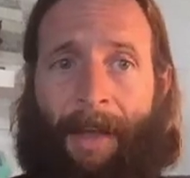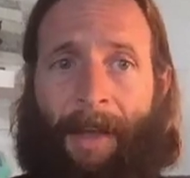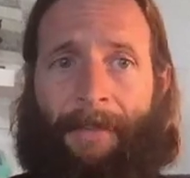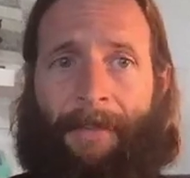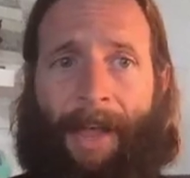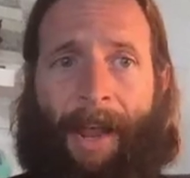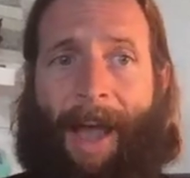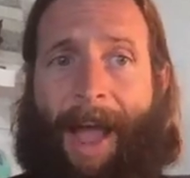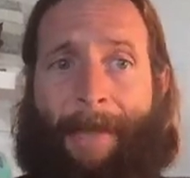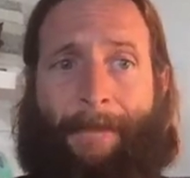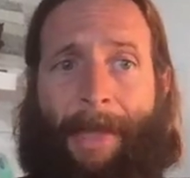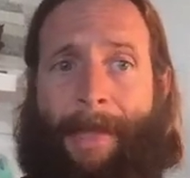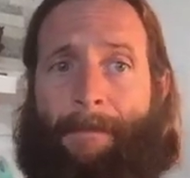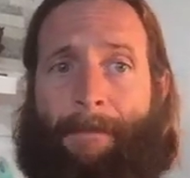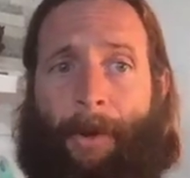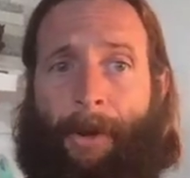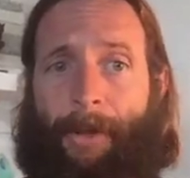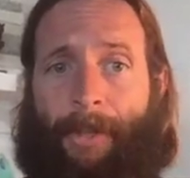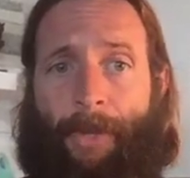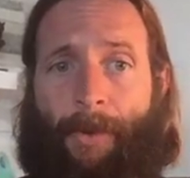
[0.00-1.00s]
that I may
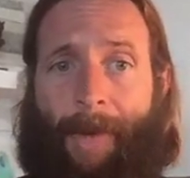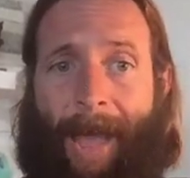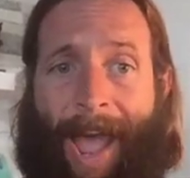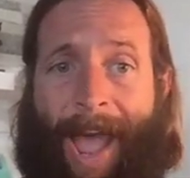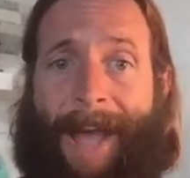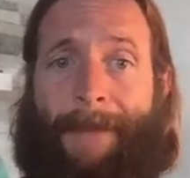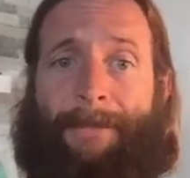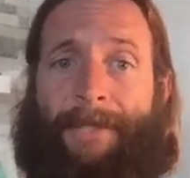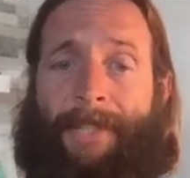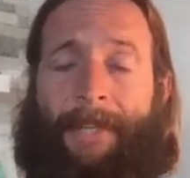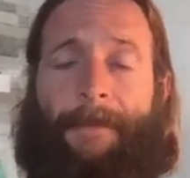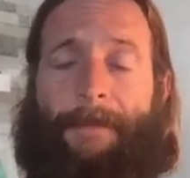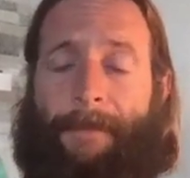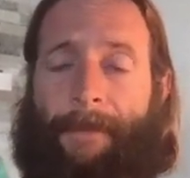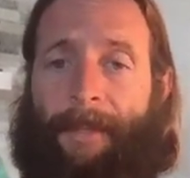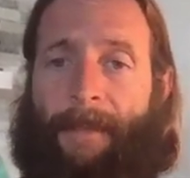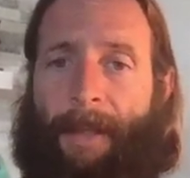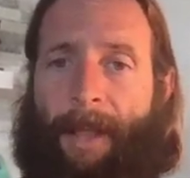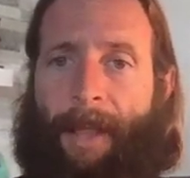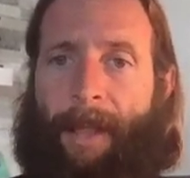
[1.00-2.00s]
mark you absent for
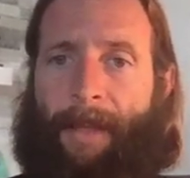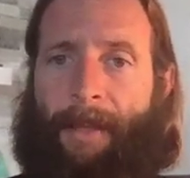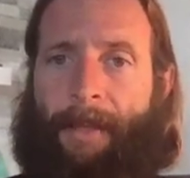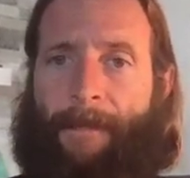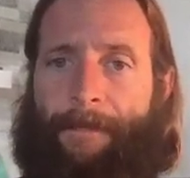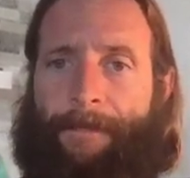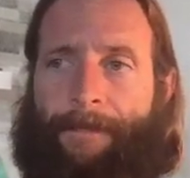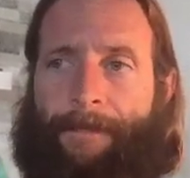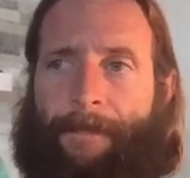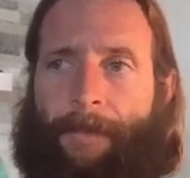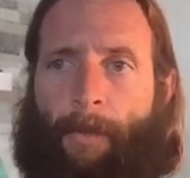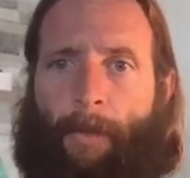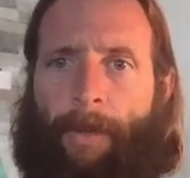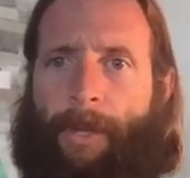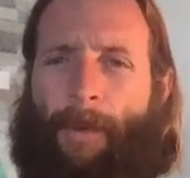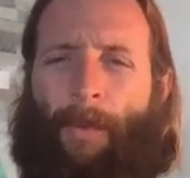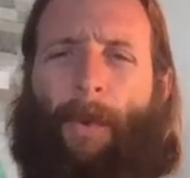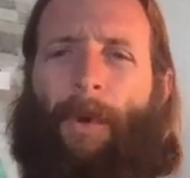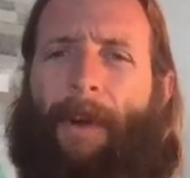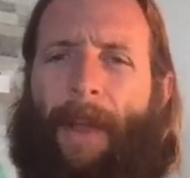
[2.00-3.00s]
the day. When
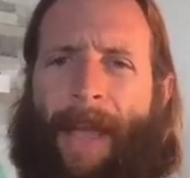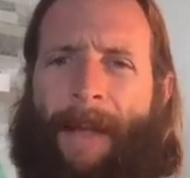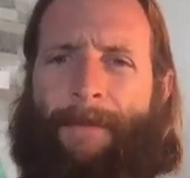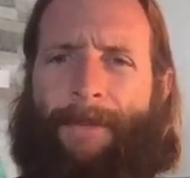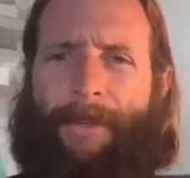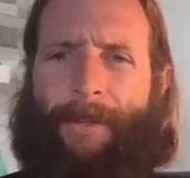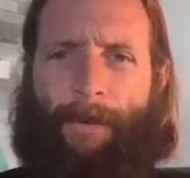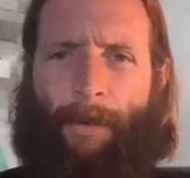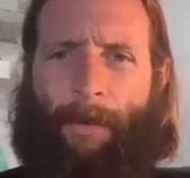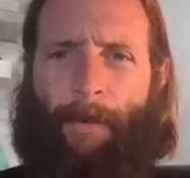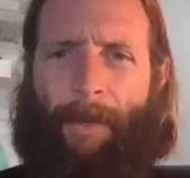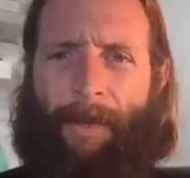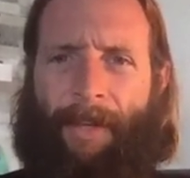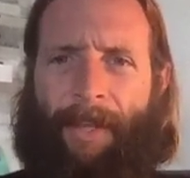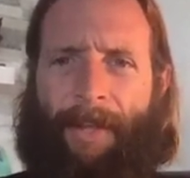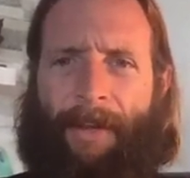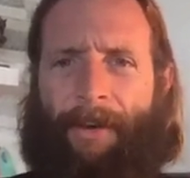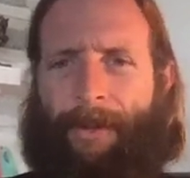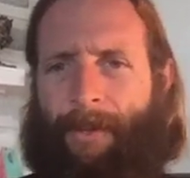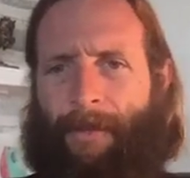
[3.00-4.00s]
you weren't absent, you were really
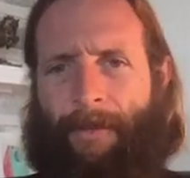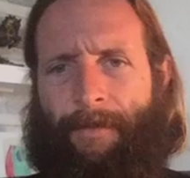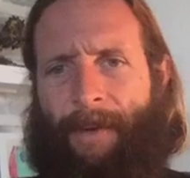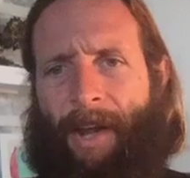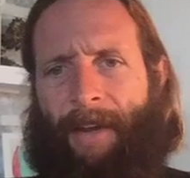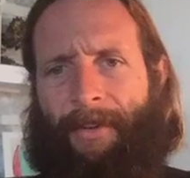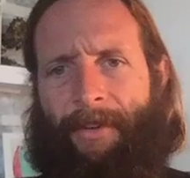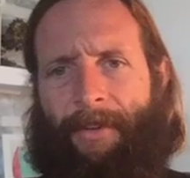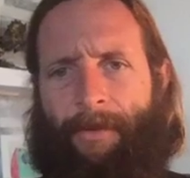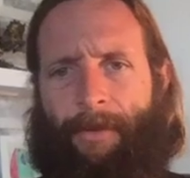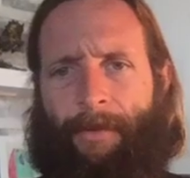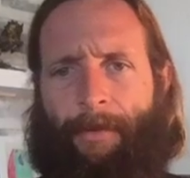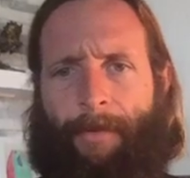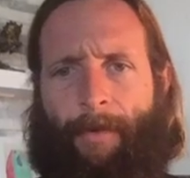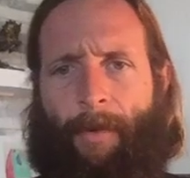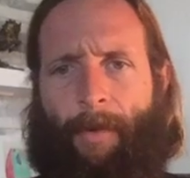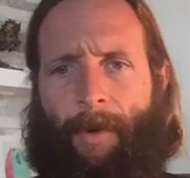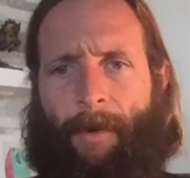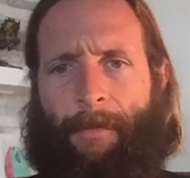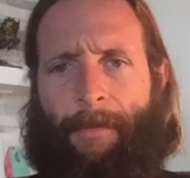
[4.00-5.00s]
here. You just forgot to do the
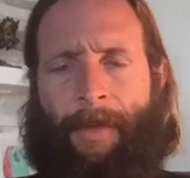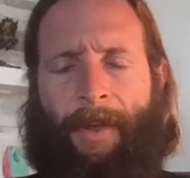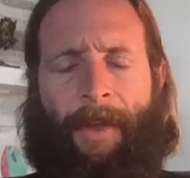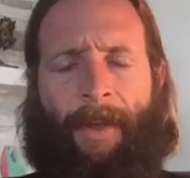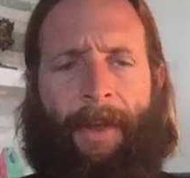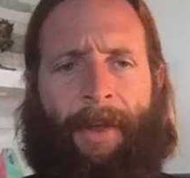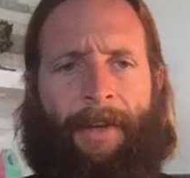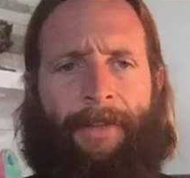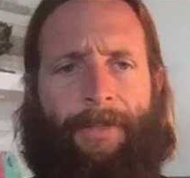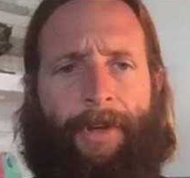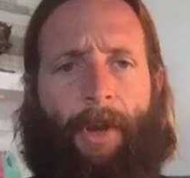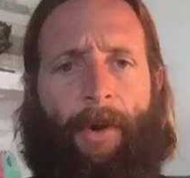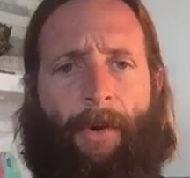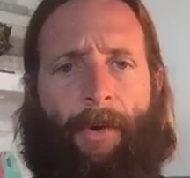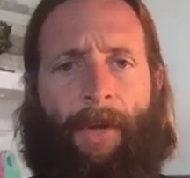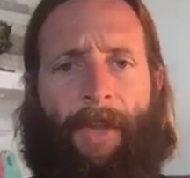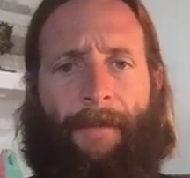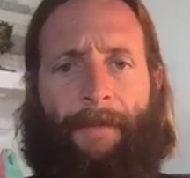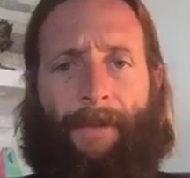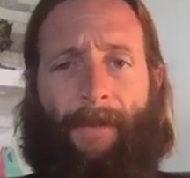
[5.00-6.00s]
form.
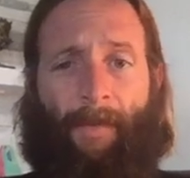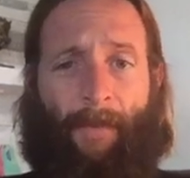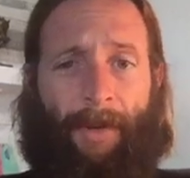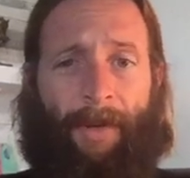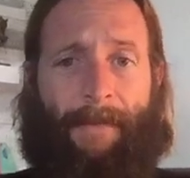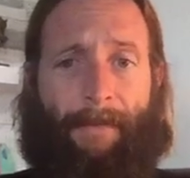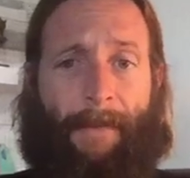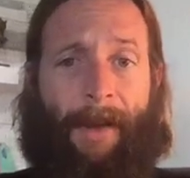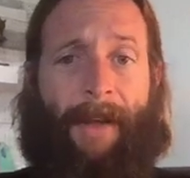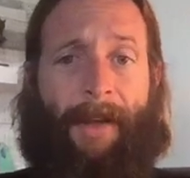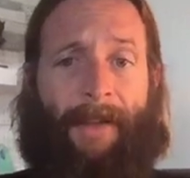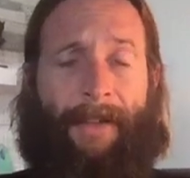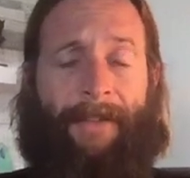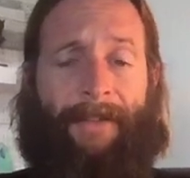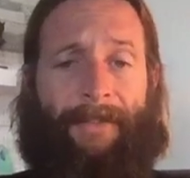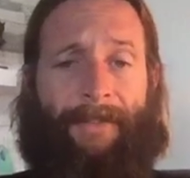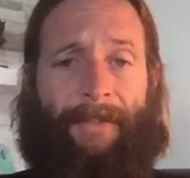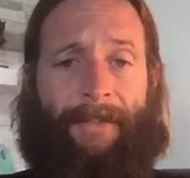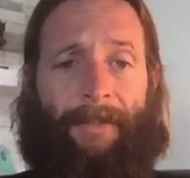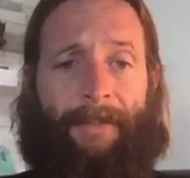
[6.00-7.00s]
So if you wouldn't
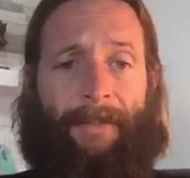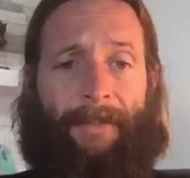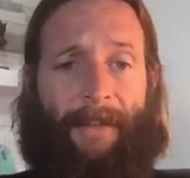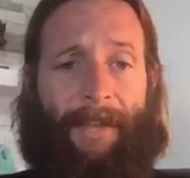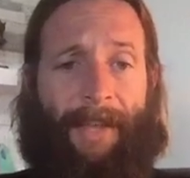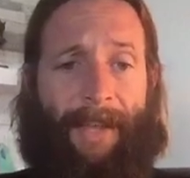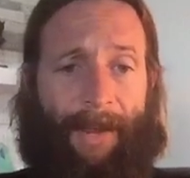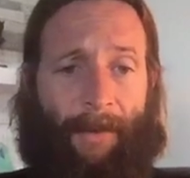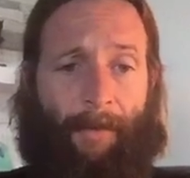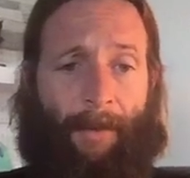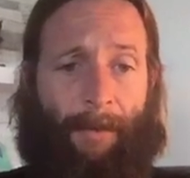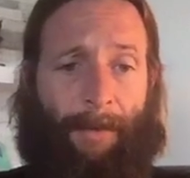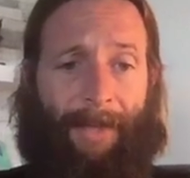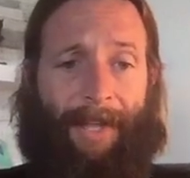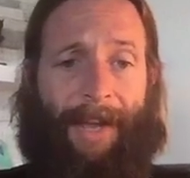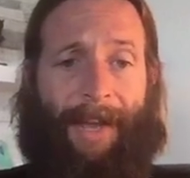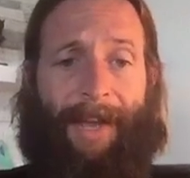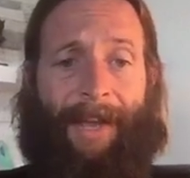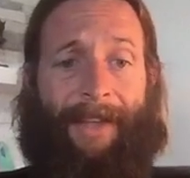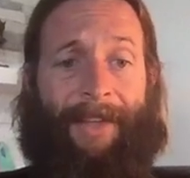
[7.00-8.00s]
mind, hit
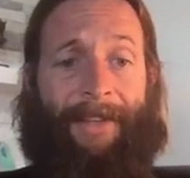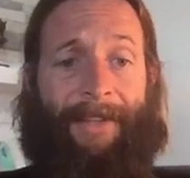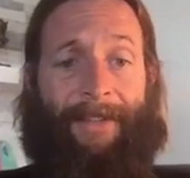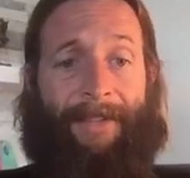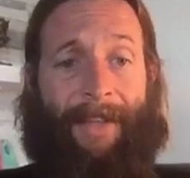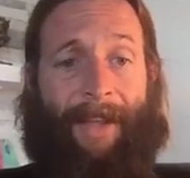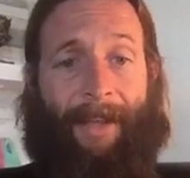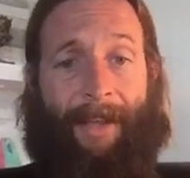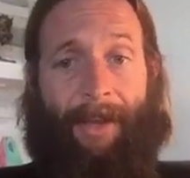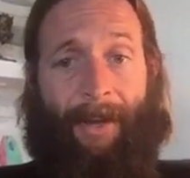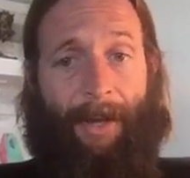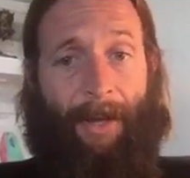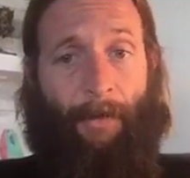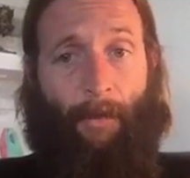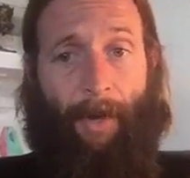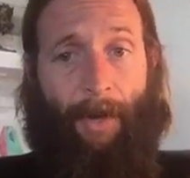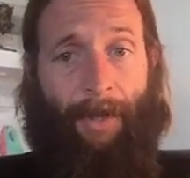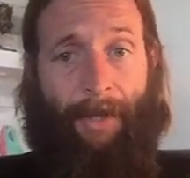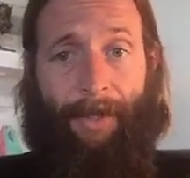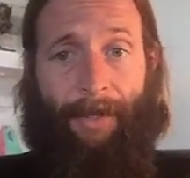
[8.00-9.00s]
reply, say,
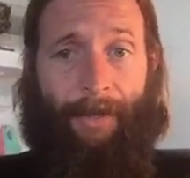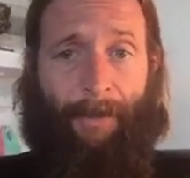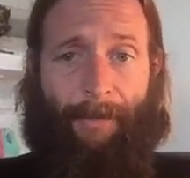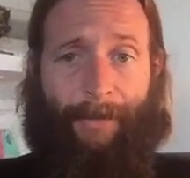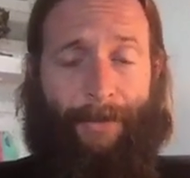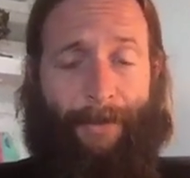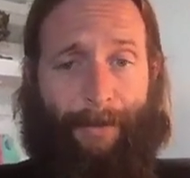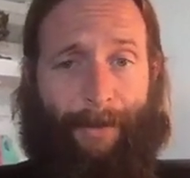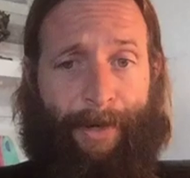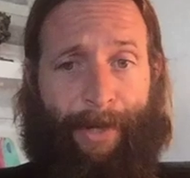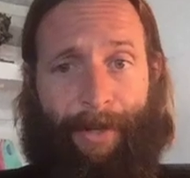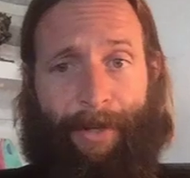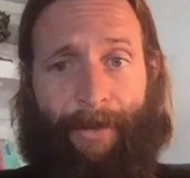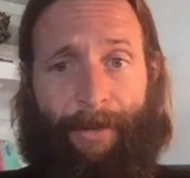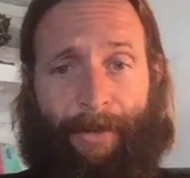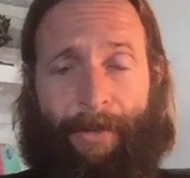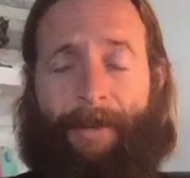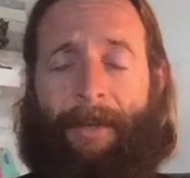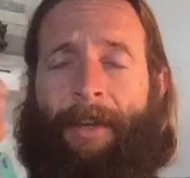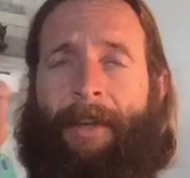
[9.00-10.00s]
well, hello, Mr. Panetta.
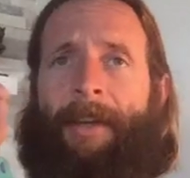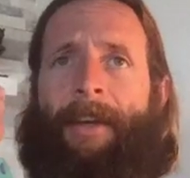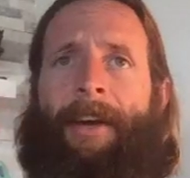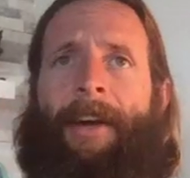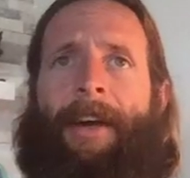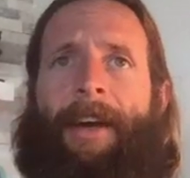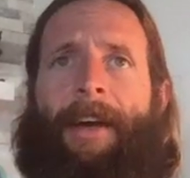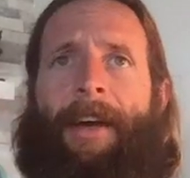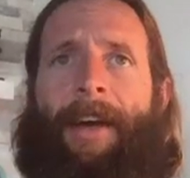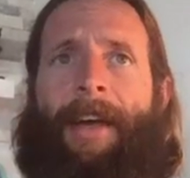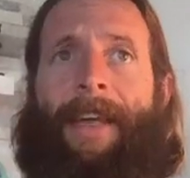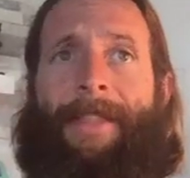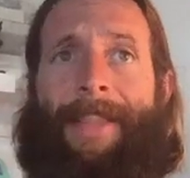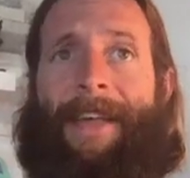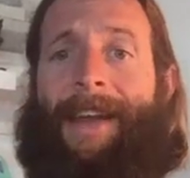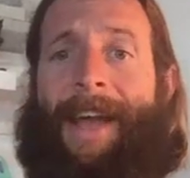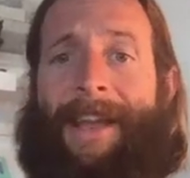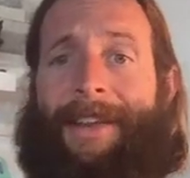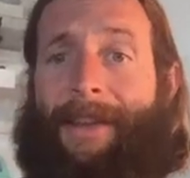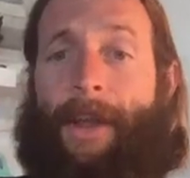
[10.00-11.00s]
And
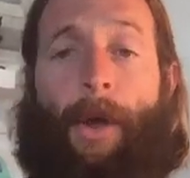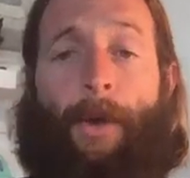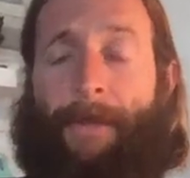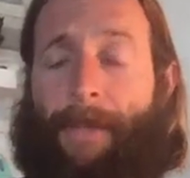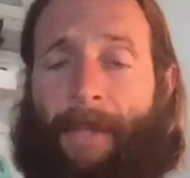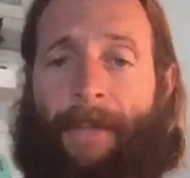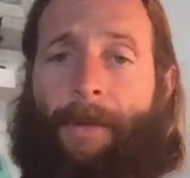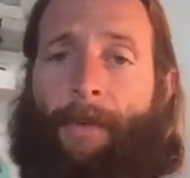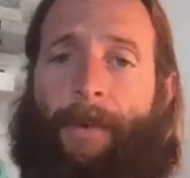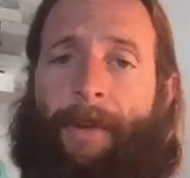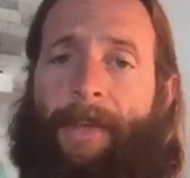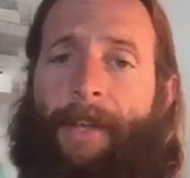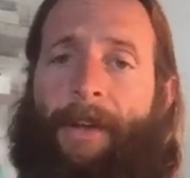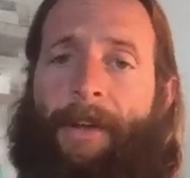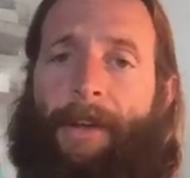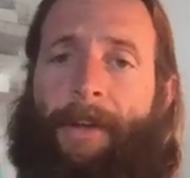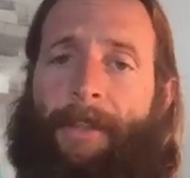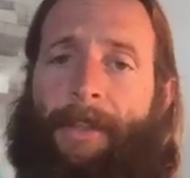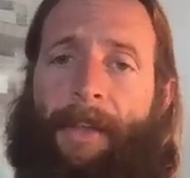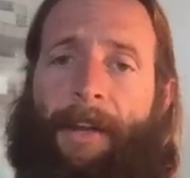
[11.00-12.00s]
then I know that you were
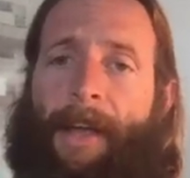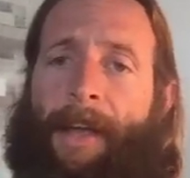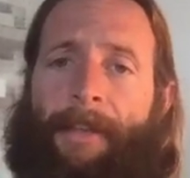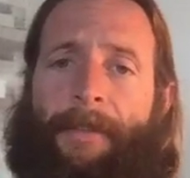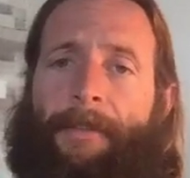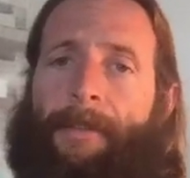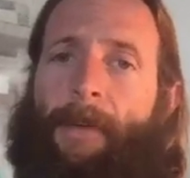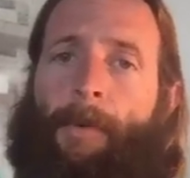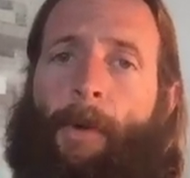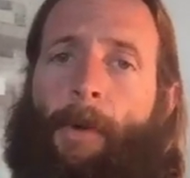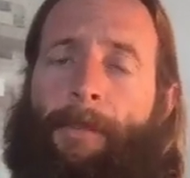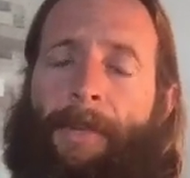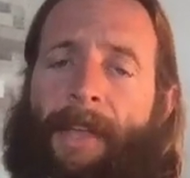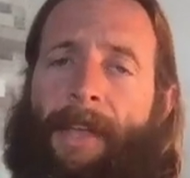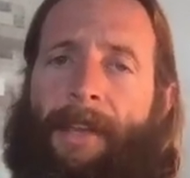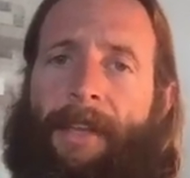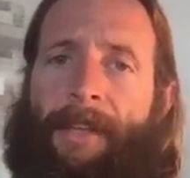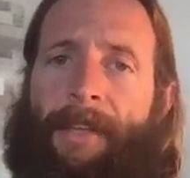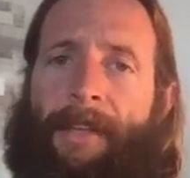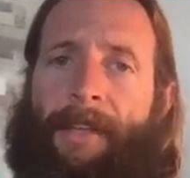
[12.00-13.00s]
here, and then there won't be
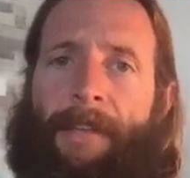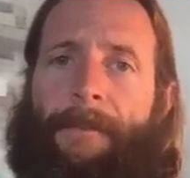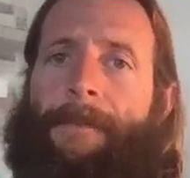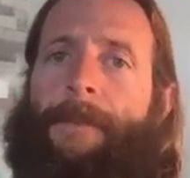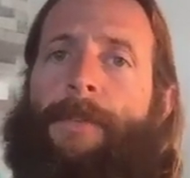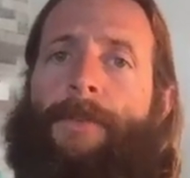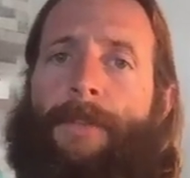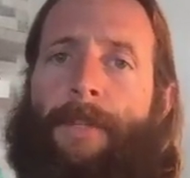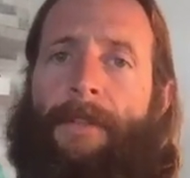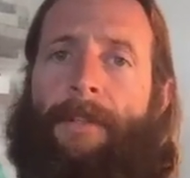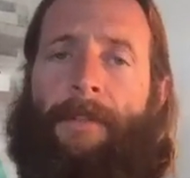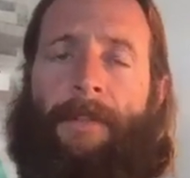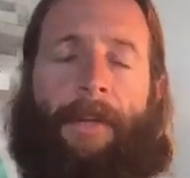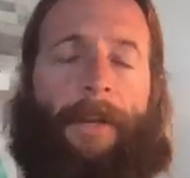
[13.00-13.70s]
any confusion,